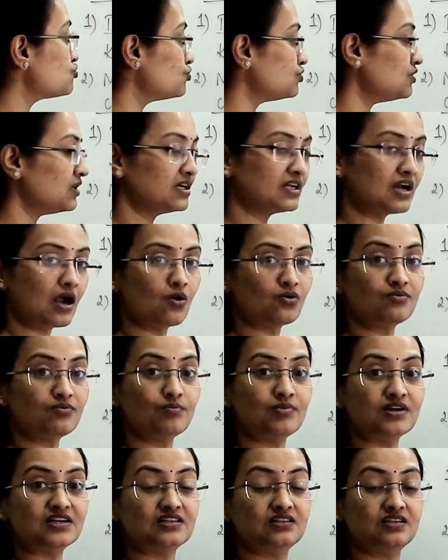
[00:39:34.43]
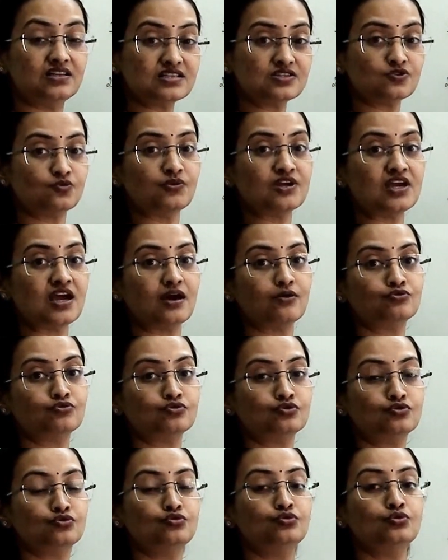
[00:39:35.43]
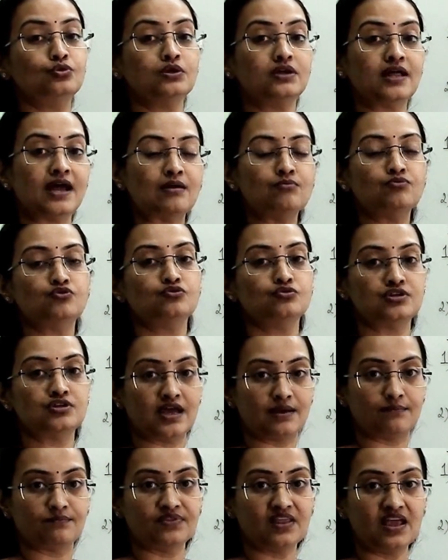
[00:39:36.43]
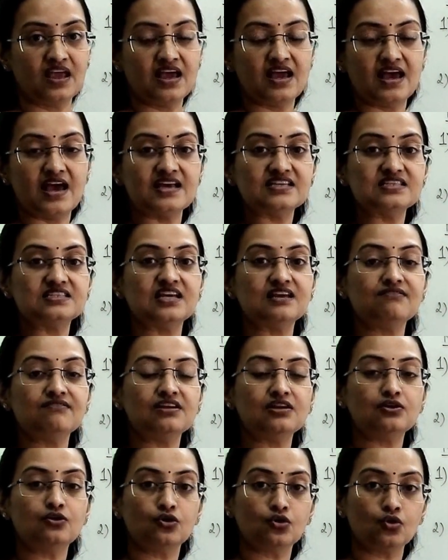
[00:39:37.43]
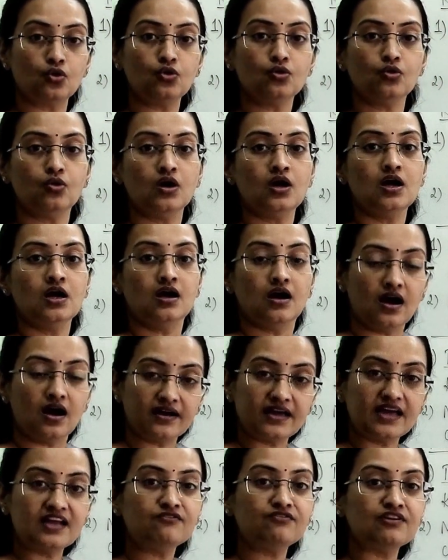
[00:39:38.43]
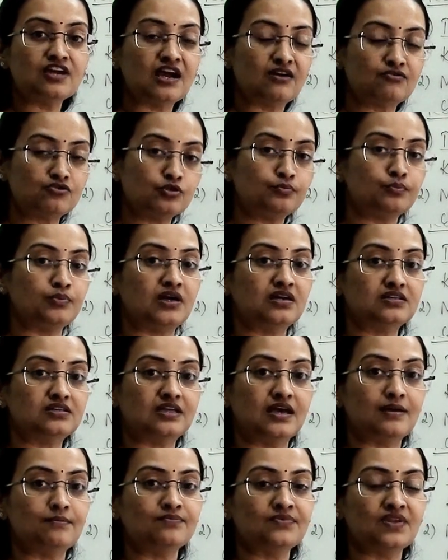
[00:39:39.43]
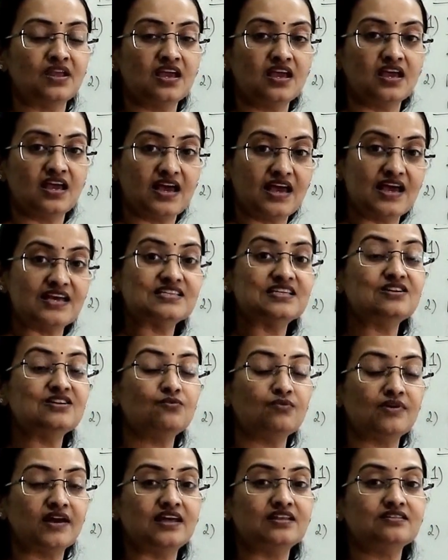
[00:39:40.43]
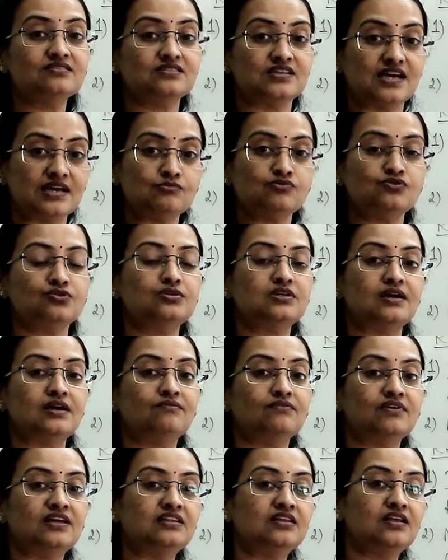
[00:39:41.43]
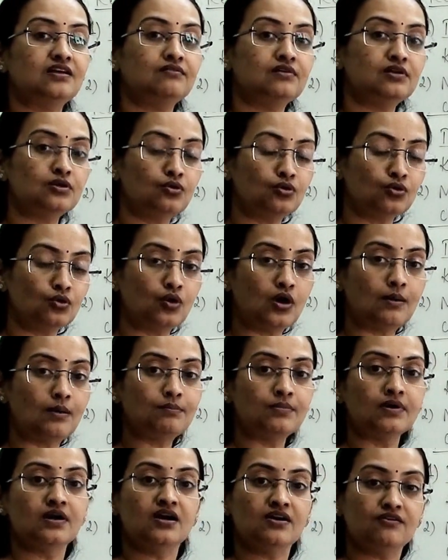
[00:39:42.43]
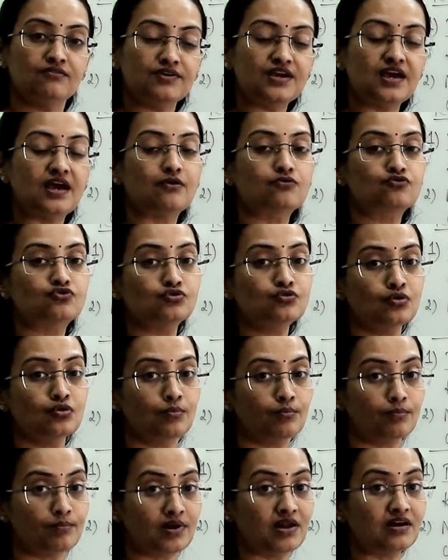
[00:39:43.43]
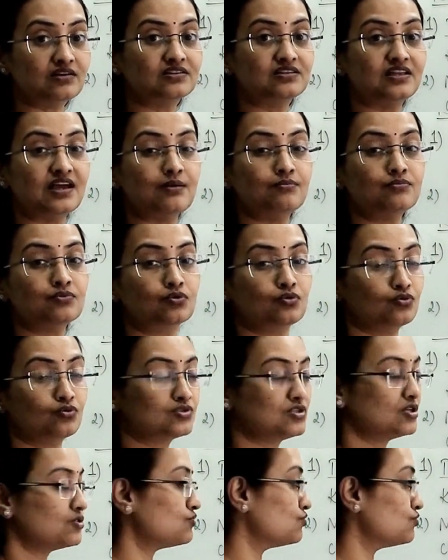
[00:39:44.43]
the ground, but this we have to do time to time. As they will grow, again we have to pluck them. As and when, time to time, when they will grow up, we have to pluck them closer to